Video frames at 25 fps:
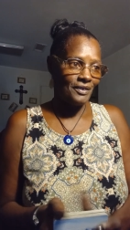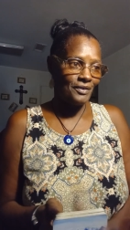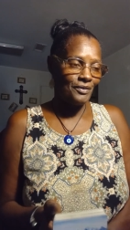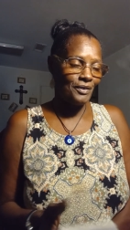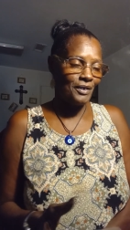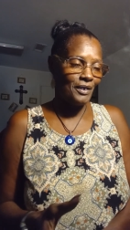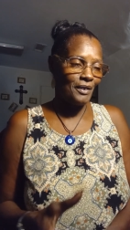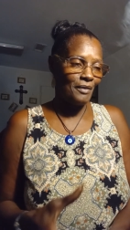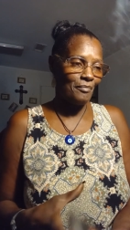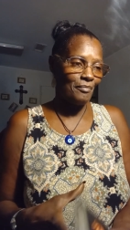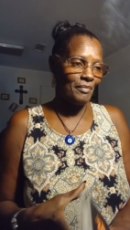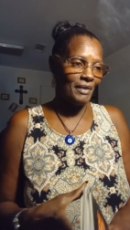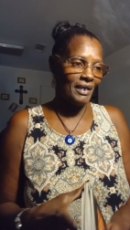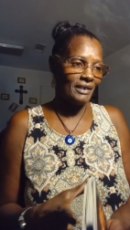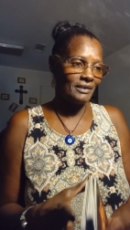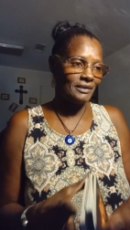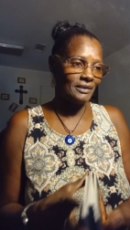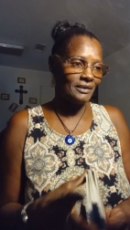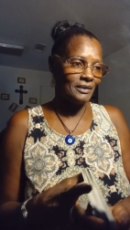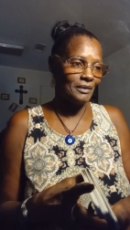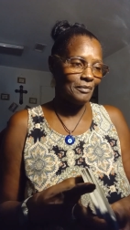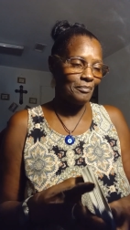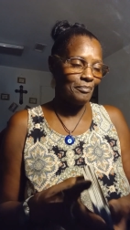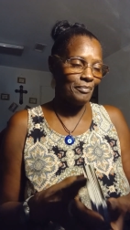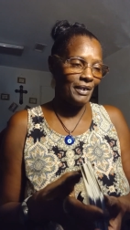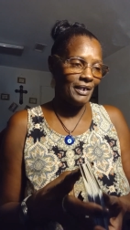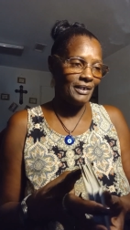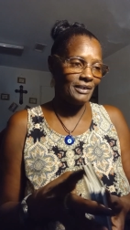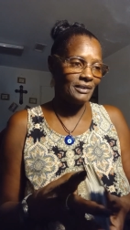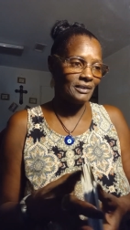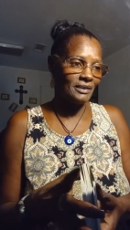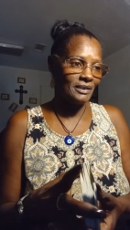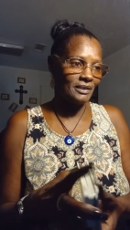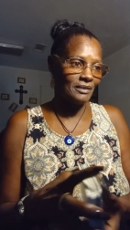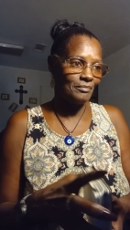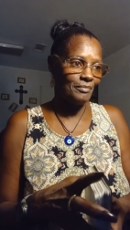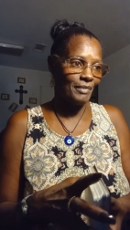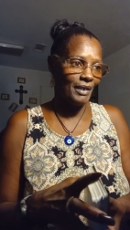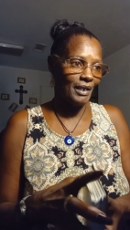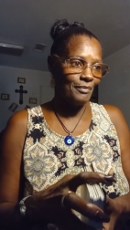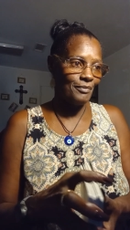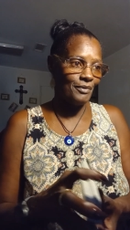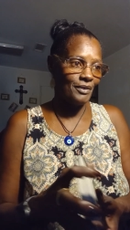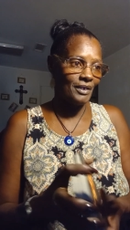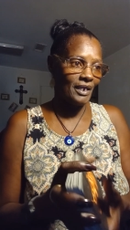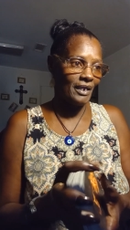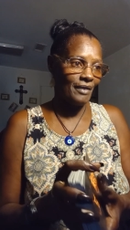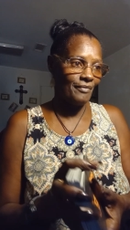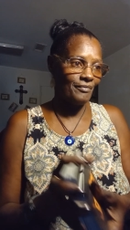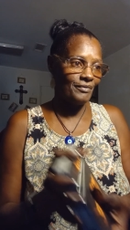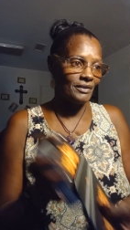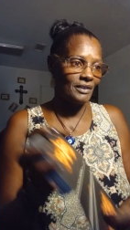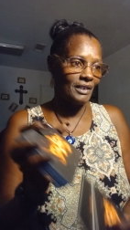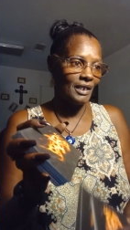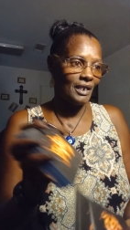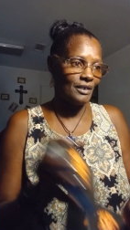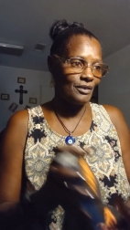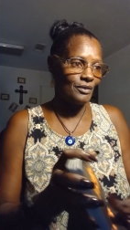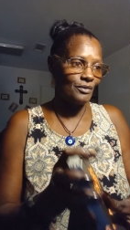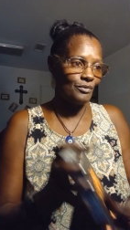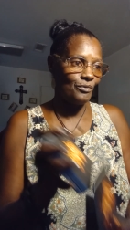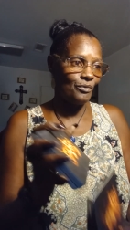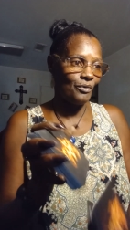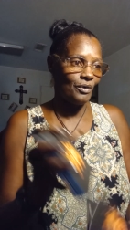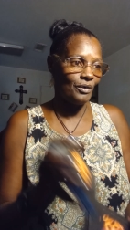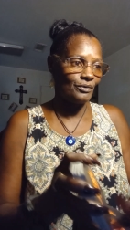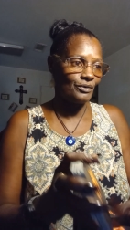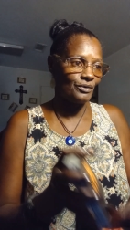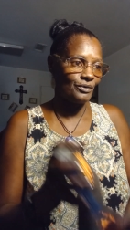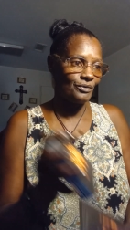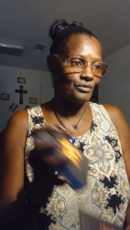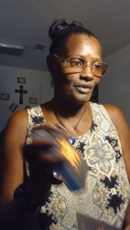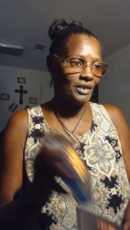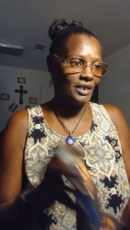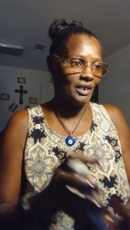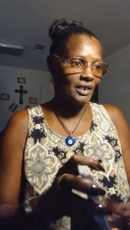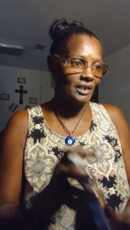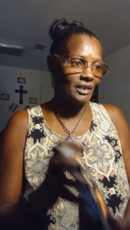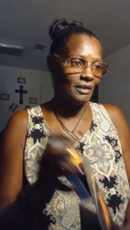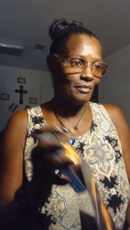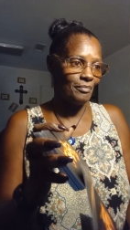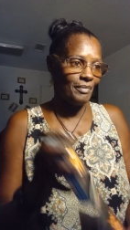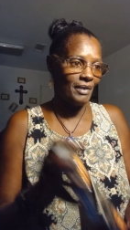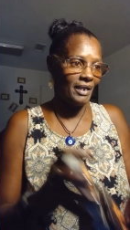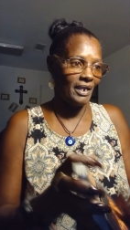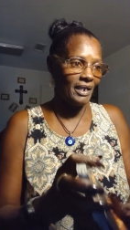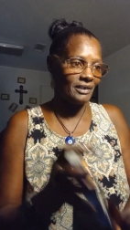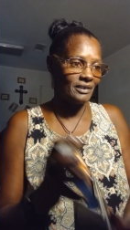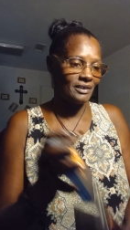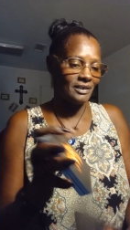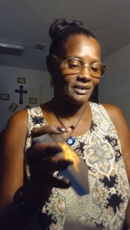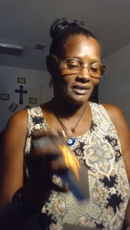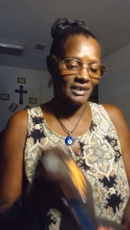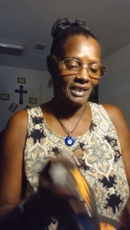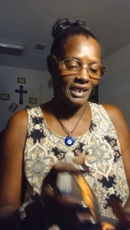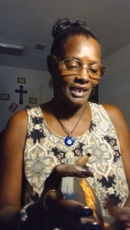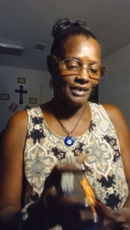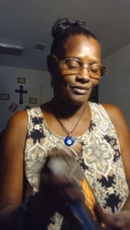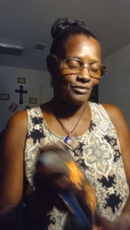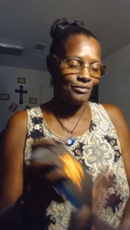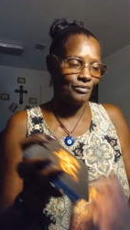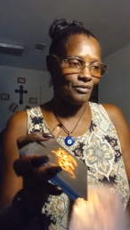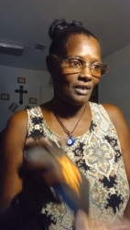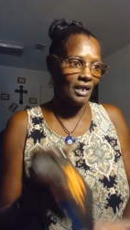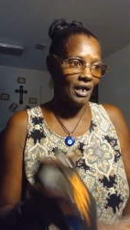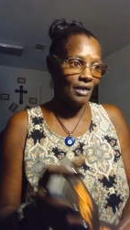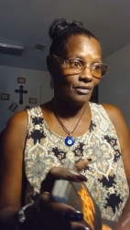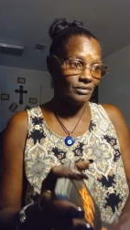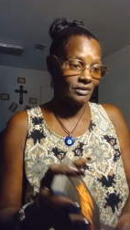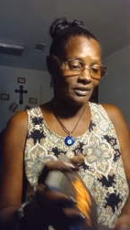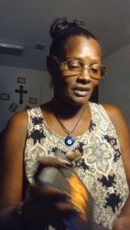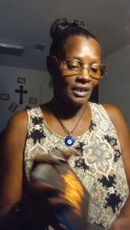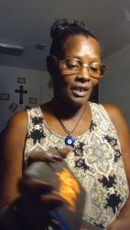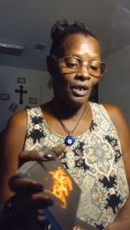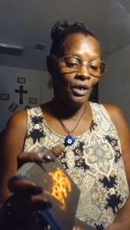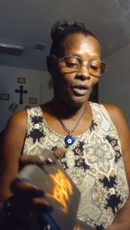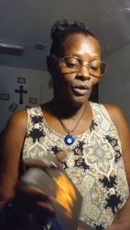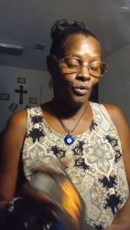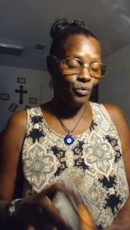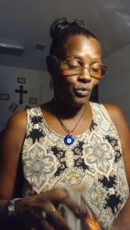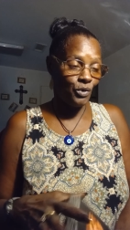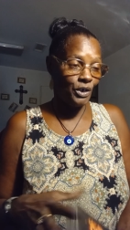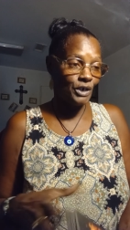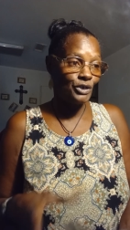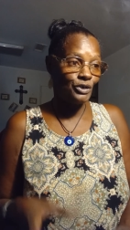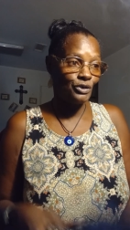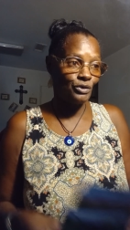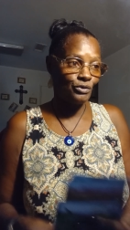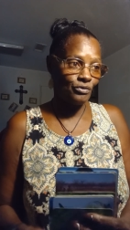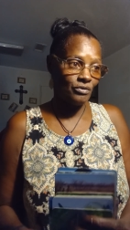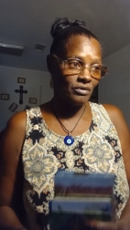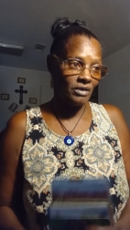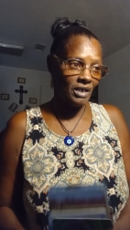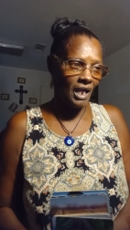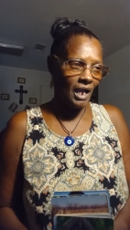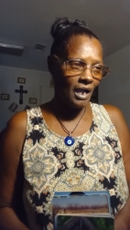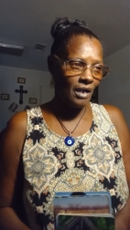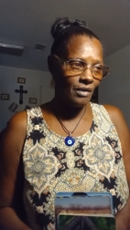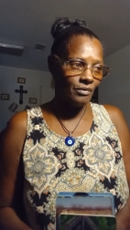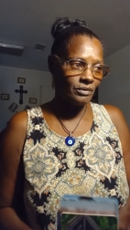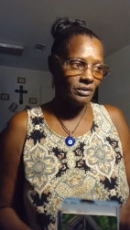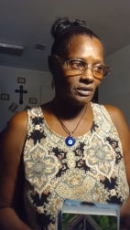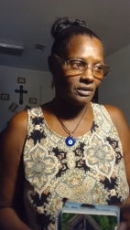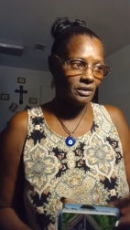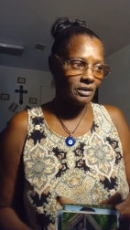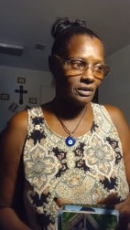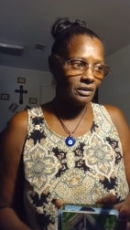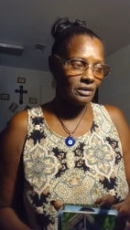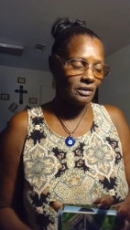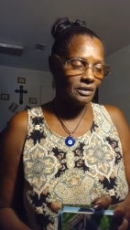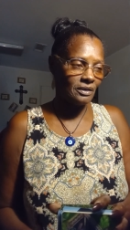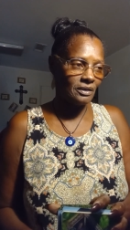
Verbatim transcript: you getting back to the basics, baby. Everything you want, you getting it back. Just how you lost. What you lost,